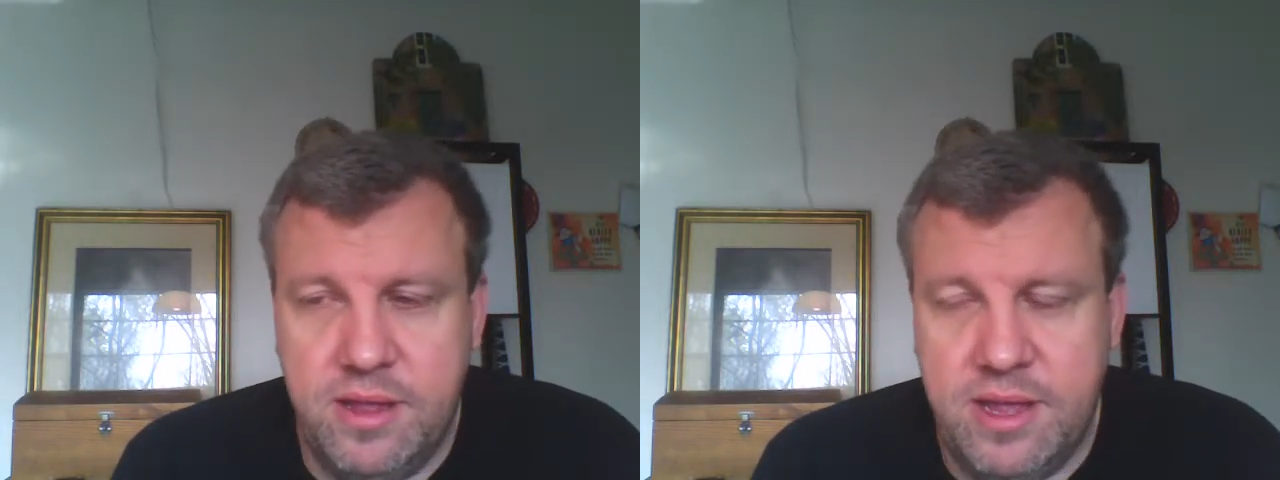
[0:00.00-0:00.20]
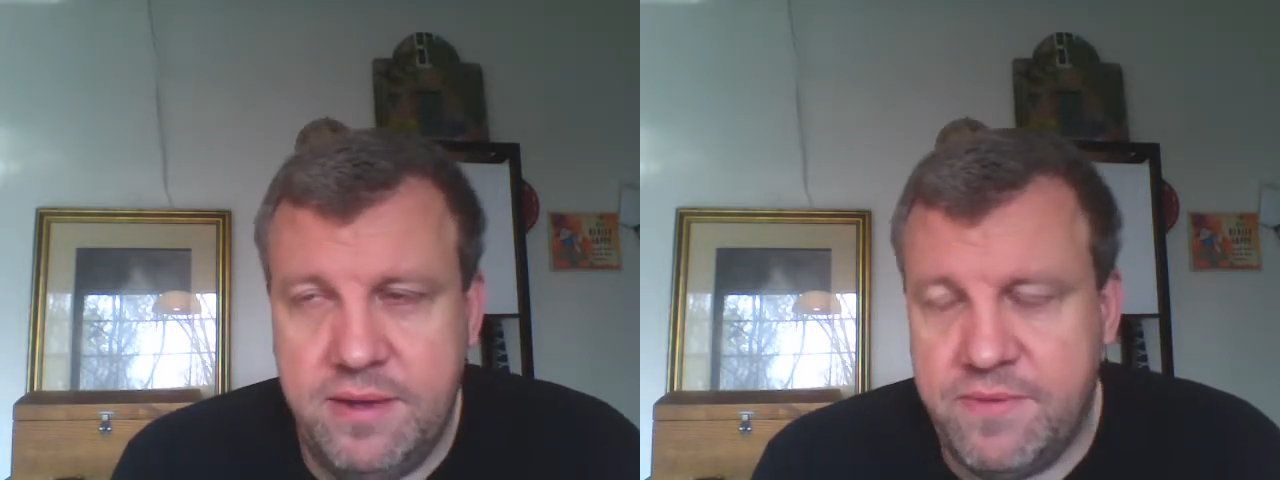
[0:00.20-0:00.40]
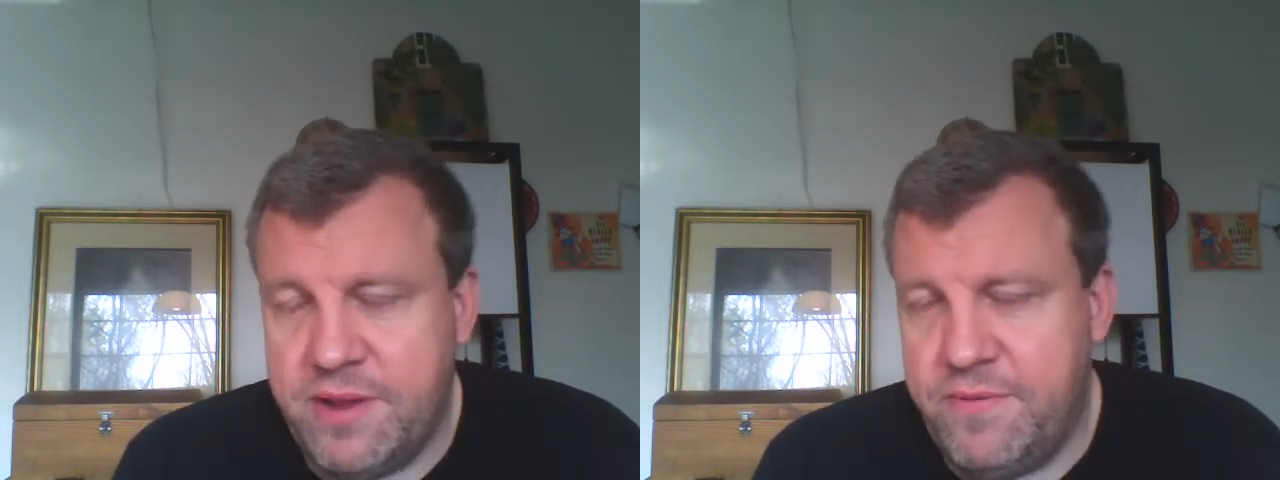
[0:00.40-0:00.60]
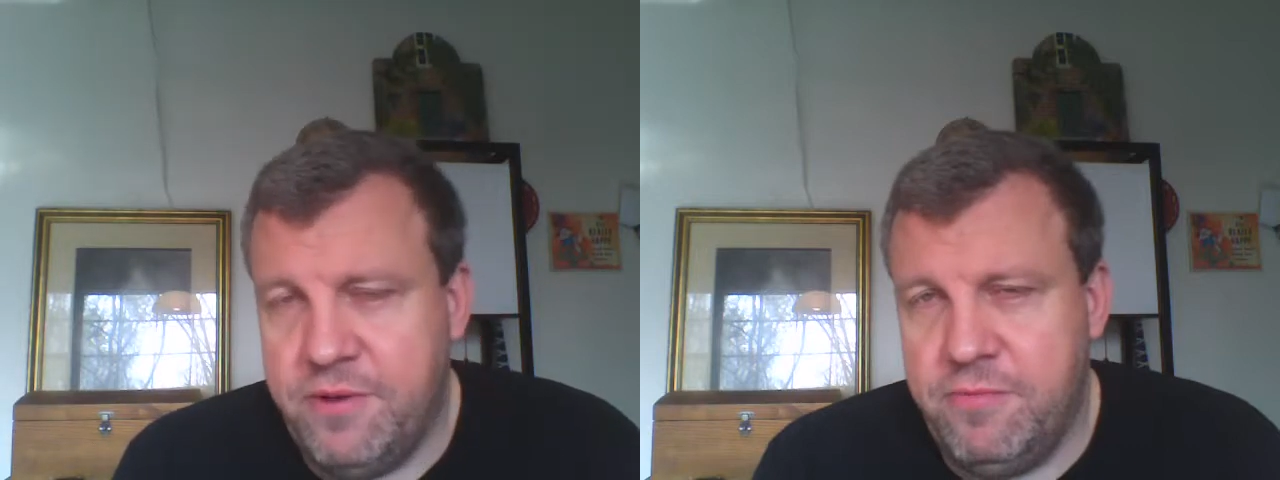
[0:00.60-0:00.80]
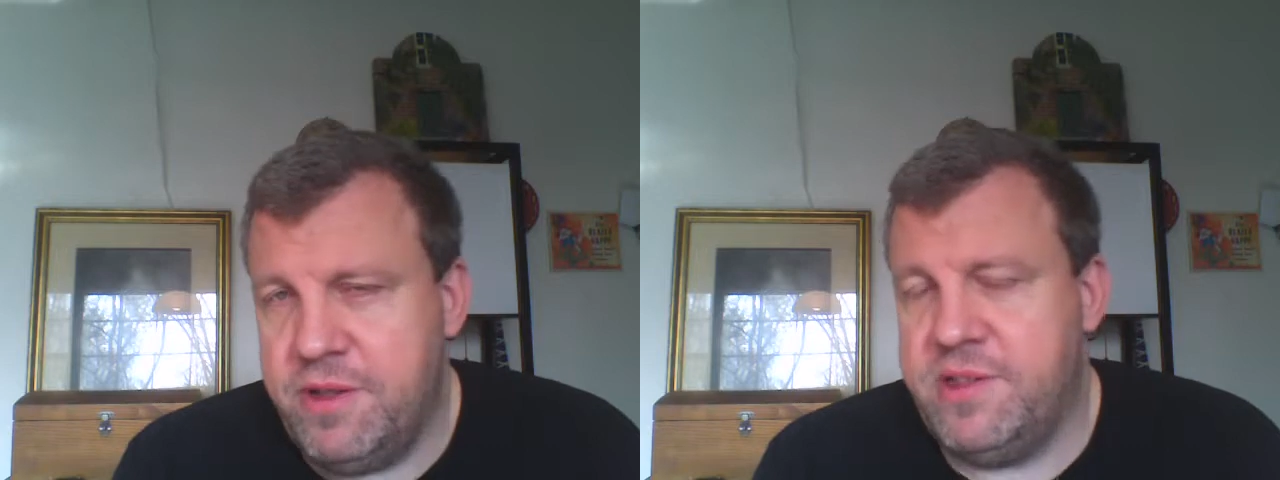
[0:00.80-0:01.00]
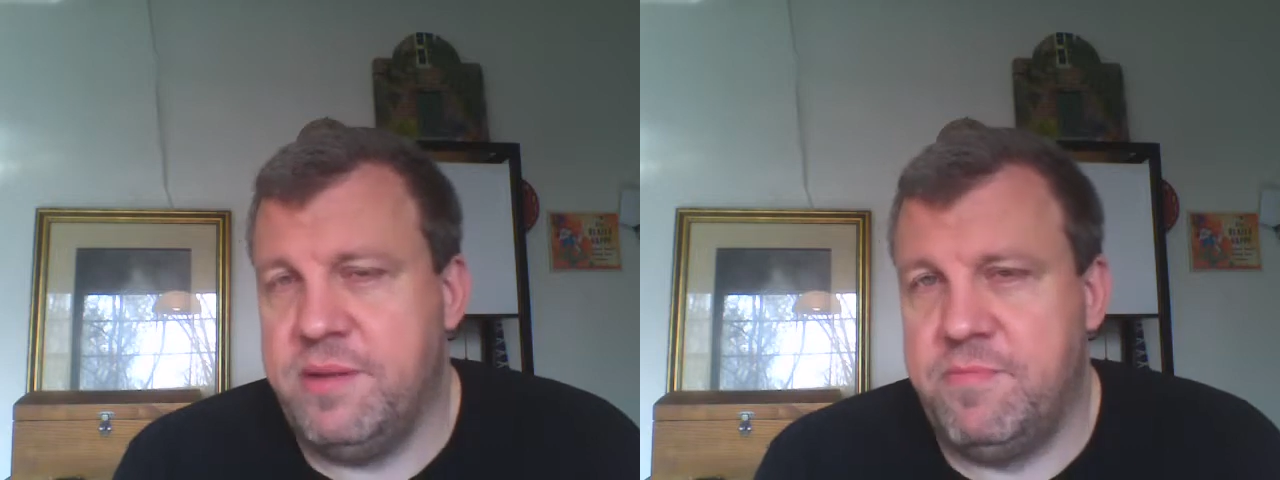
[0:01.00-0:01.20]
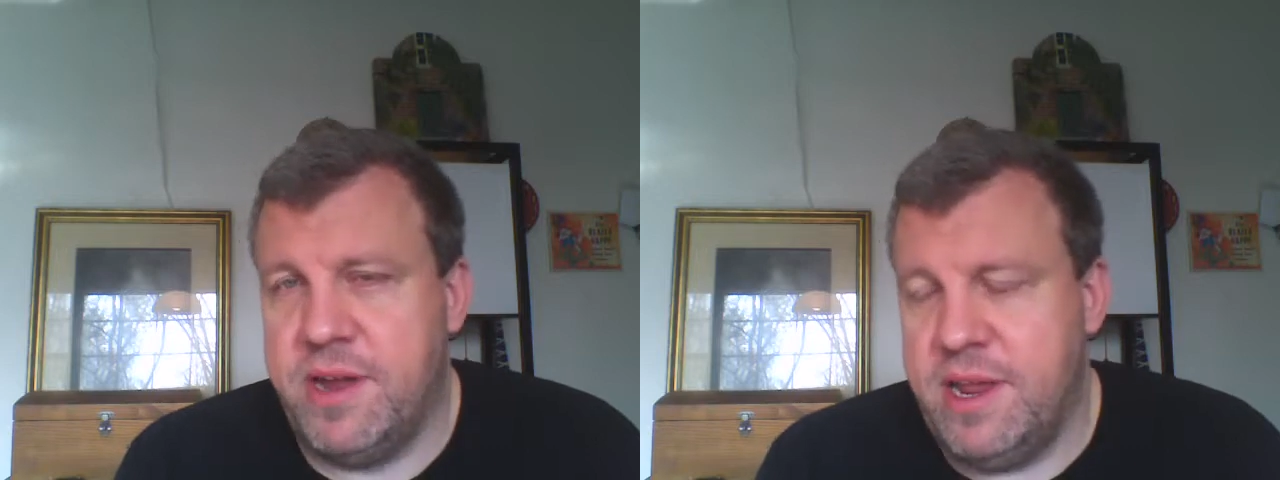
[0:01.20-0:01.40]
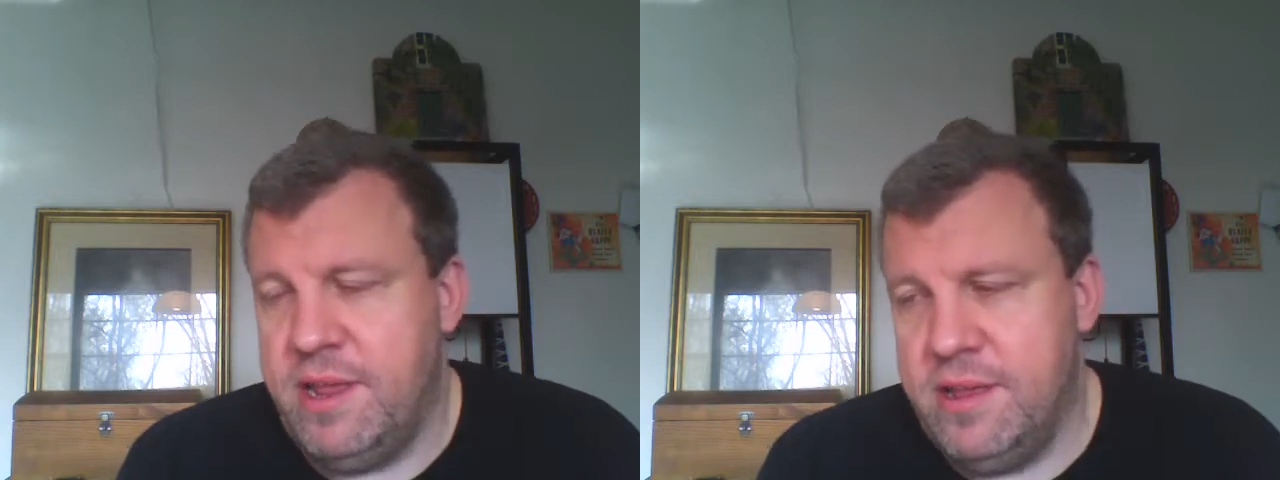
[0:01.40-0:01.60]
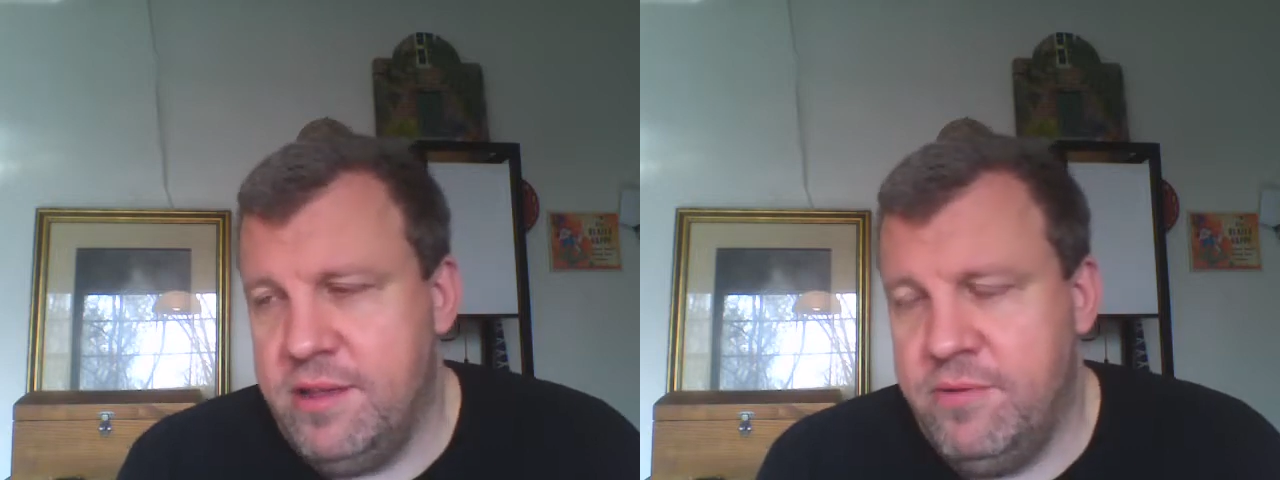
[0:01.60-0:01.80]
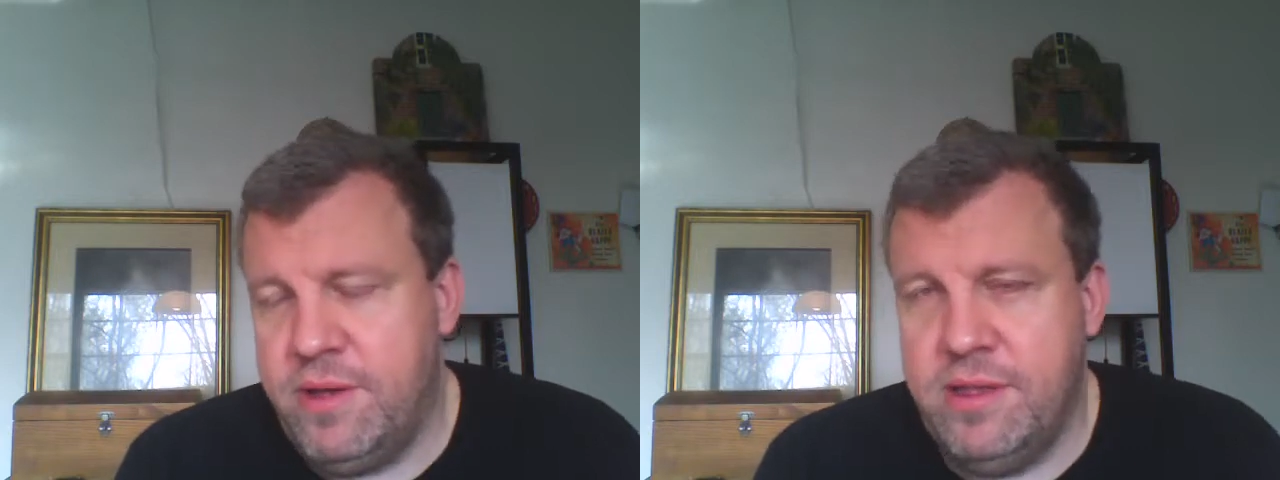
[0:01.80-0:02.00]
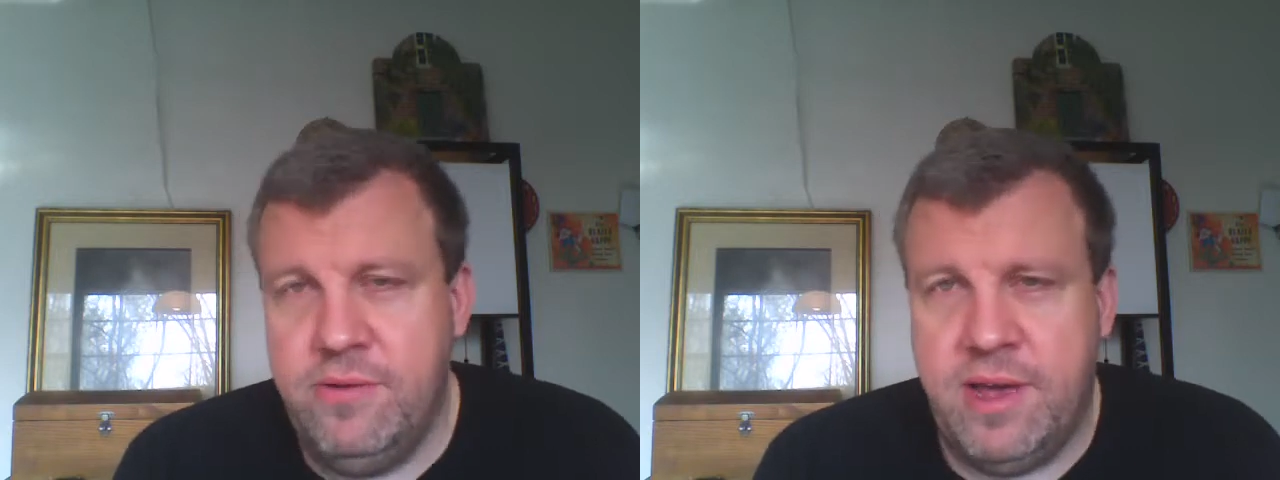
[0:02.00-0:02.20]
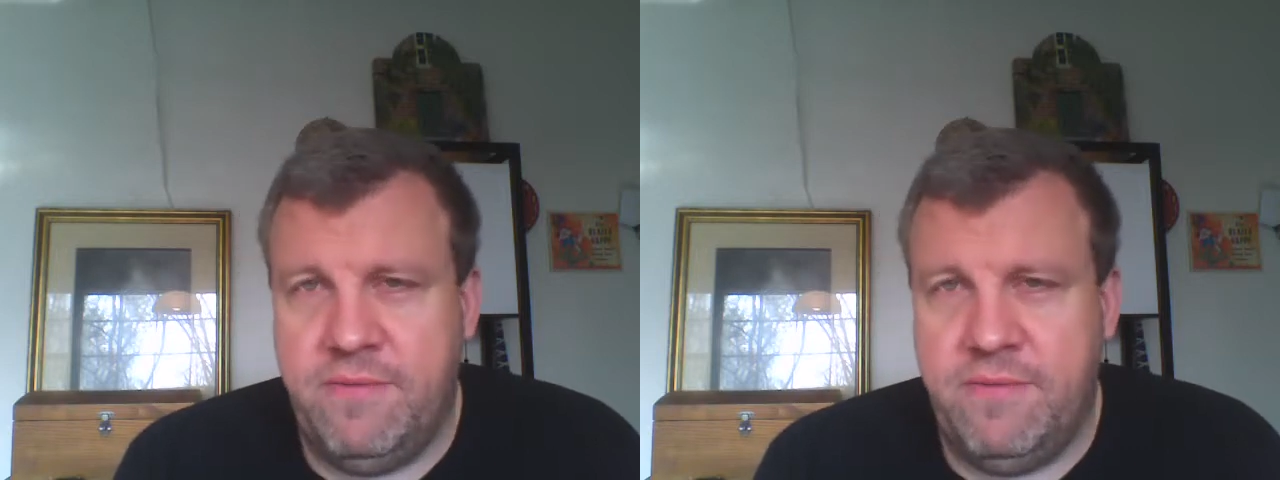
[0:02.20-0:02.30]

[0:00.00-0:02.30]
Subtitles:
Even if you're with somebody, you're